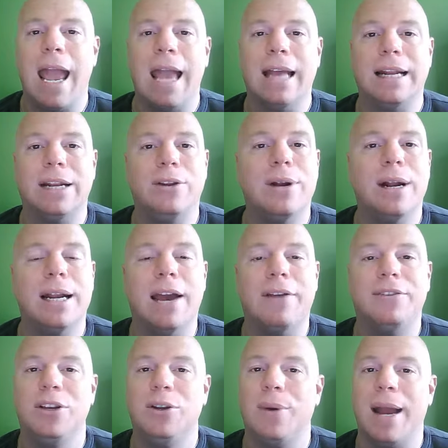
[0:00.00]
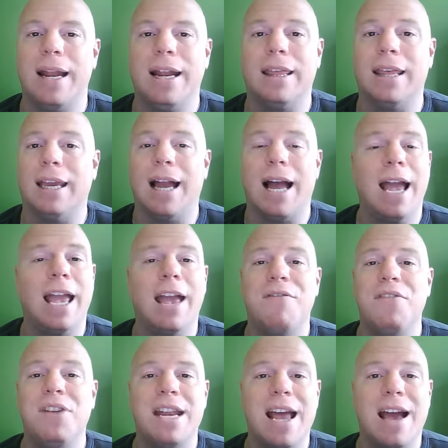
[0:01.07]
and I do not have to do anything. I
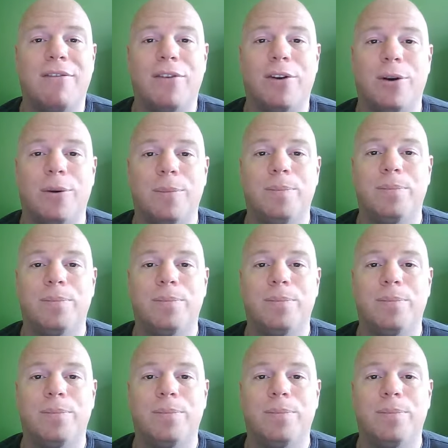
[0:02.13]
have never